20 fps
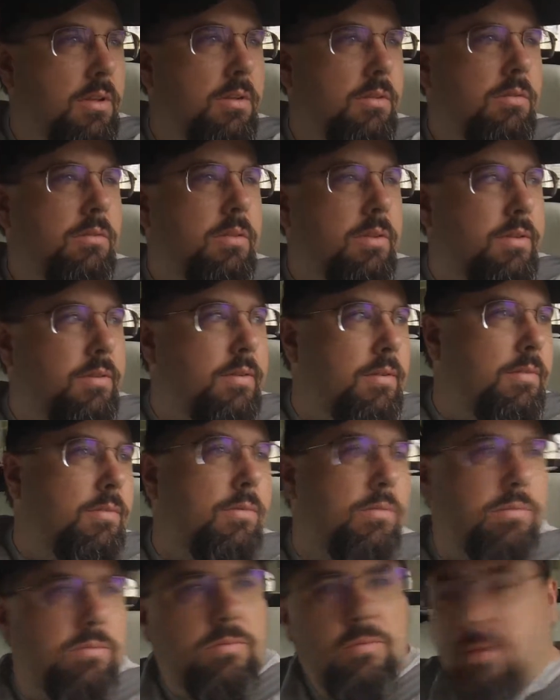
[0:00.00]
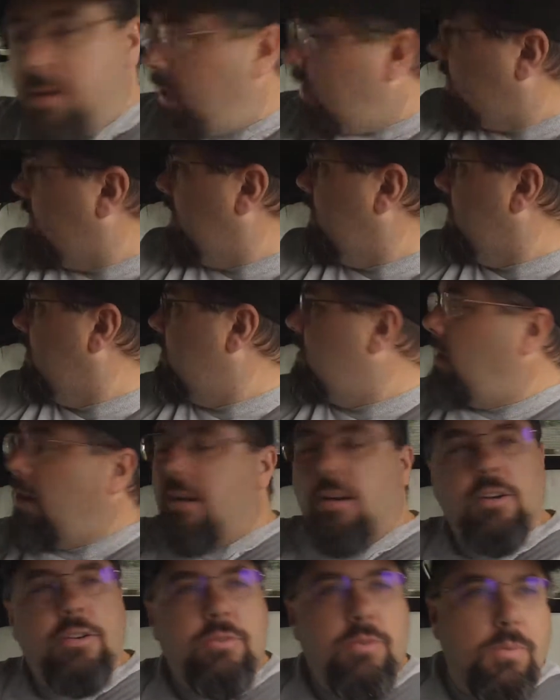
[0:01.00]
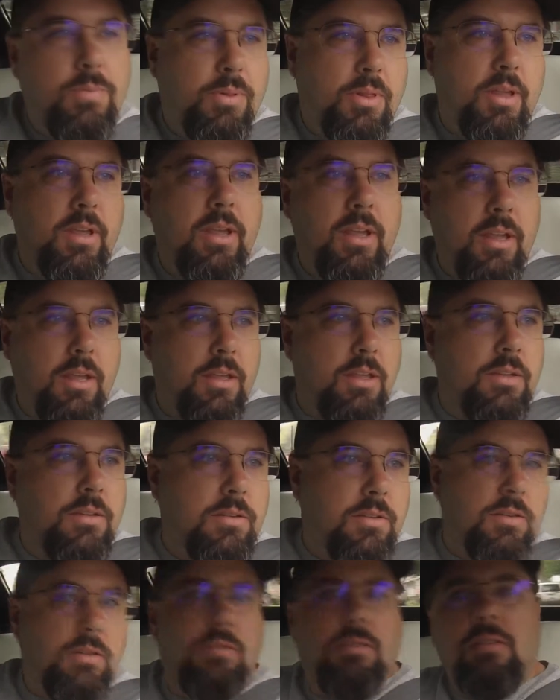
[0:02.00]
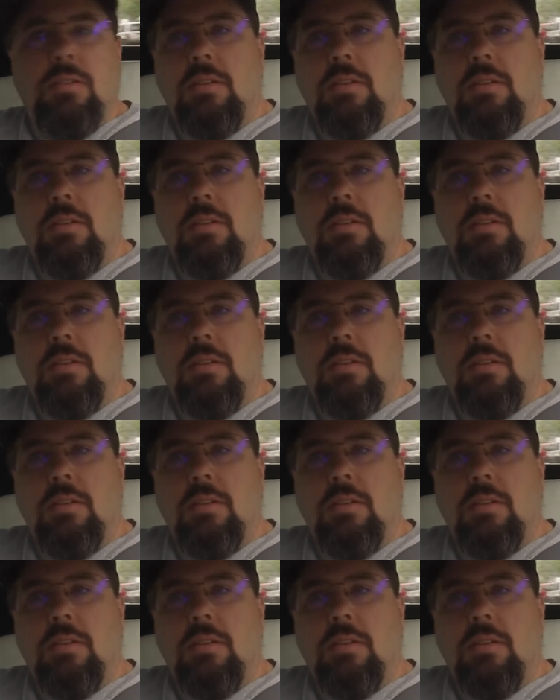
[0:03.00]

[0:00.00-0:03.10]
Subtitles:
We got the tires replaced.